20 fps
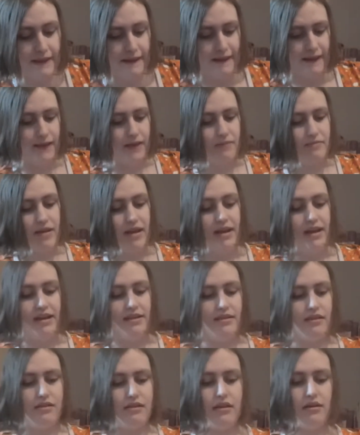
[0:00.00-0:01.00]
The
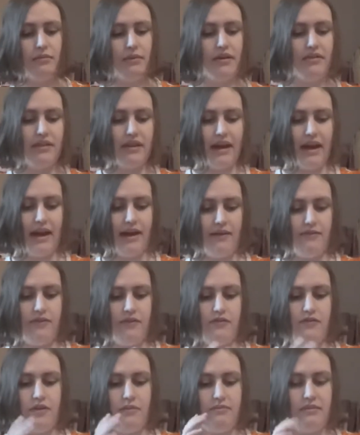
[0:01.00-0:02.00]
second one that I have
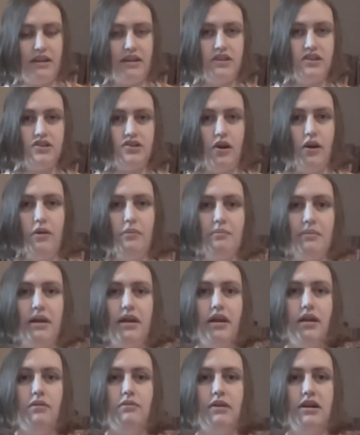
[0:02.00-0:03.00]
from this shop,
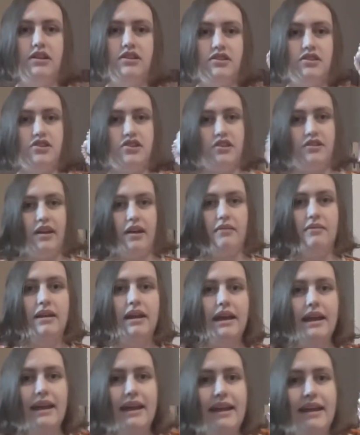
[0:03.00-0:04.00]
which is shut down,
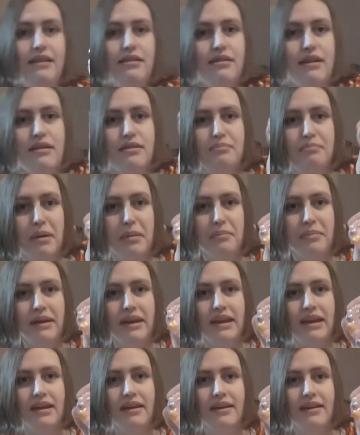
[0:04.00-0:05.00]
it says
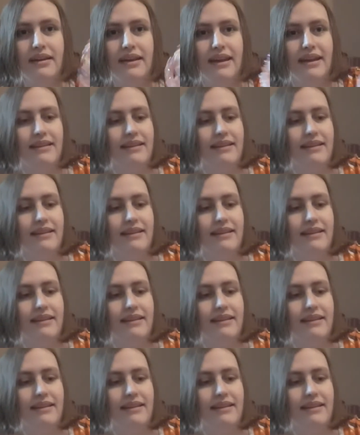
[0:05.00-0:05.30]
puppy. It